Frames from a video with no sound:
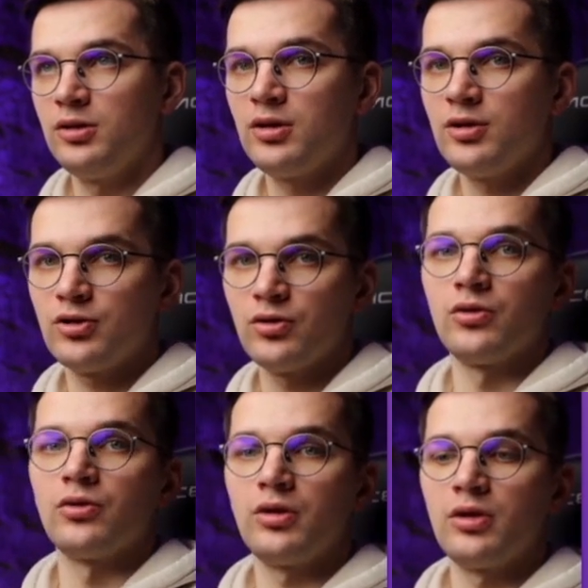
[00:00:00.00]

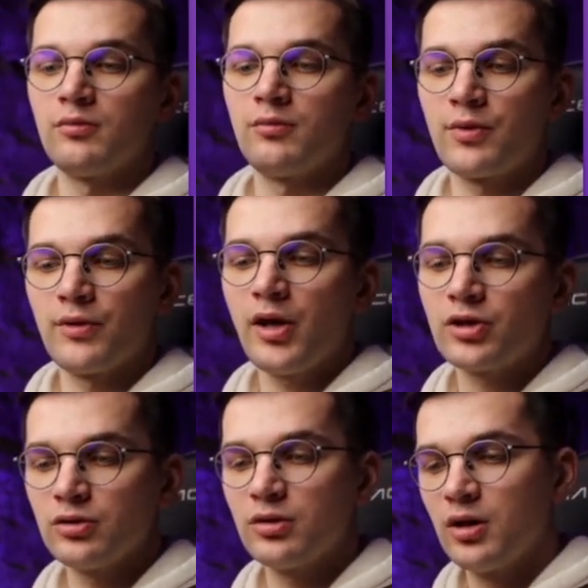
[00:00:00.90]
So in
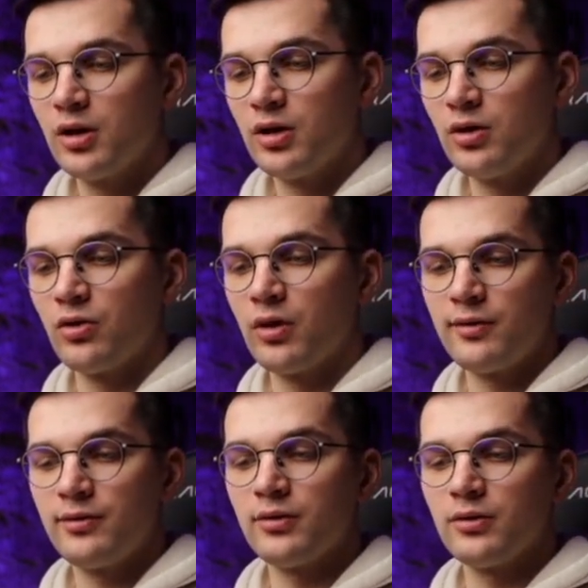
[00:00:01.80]
production, you know
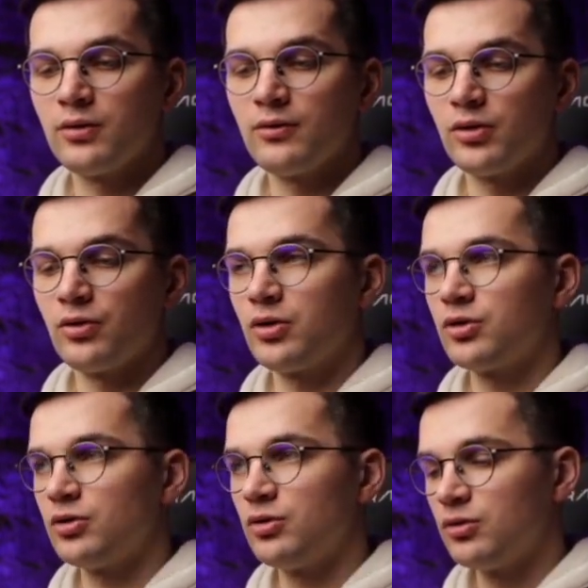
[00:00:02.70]
everything what you need
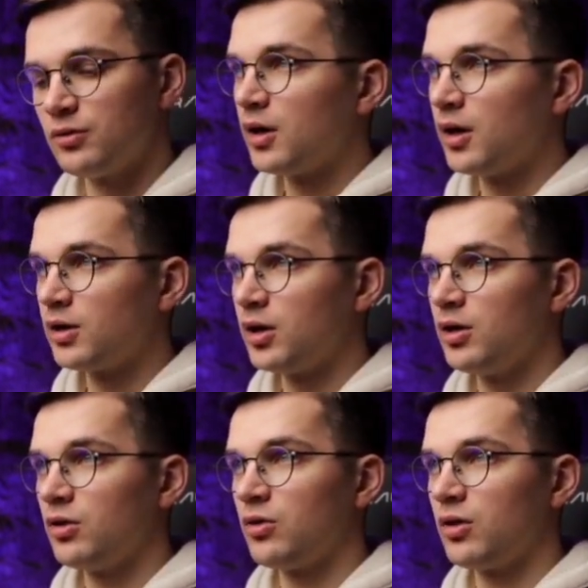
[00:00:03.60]
to do. And
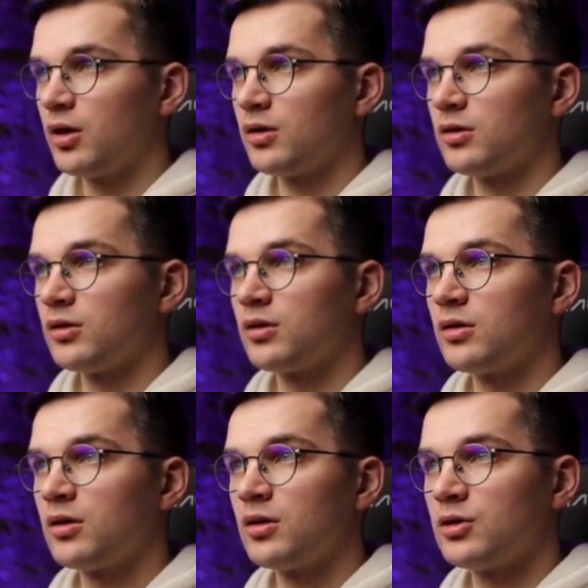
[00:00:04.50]
here you can
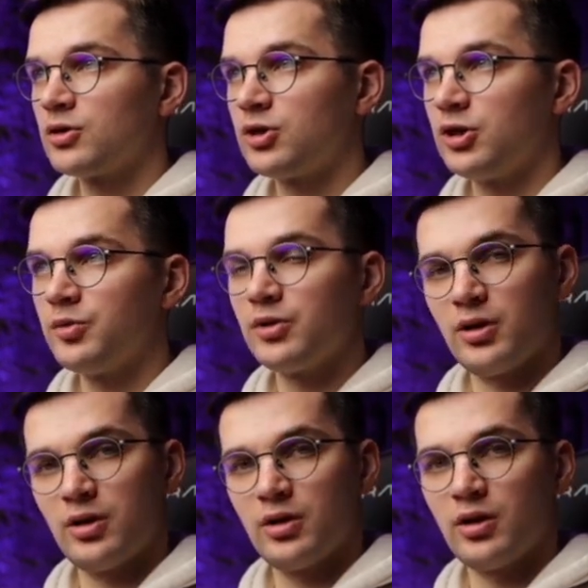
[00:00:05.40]
script
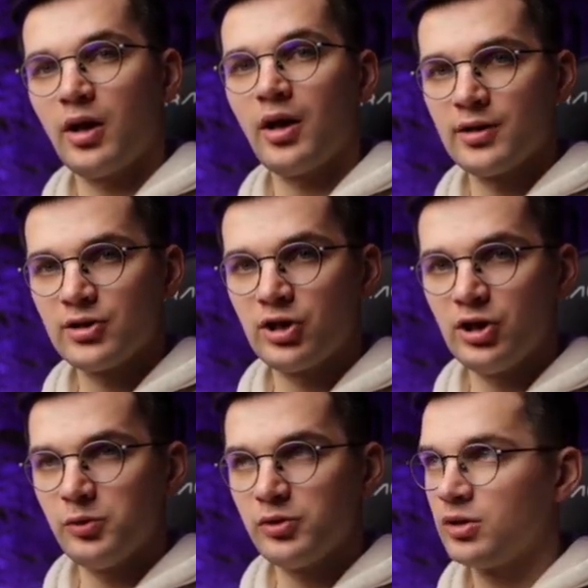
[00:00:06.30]
an AI
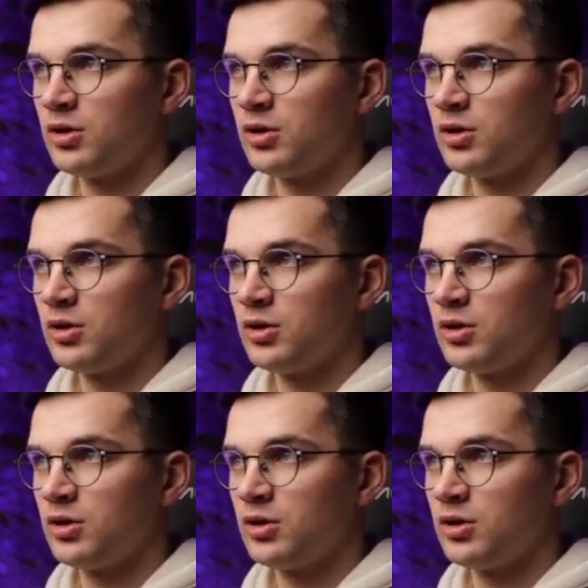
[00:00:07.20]
script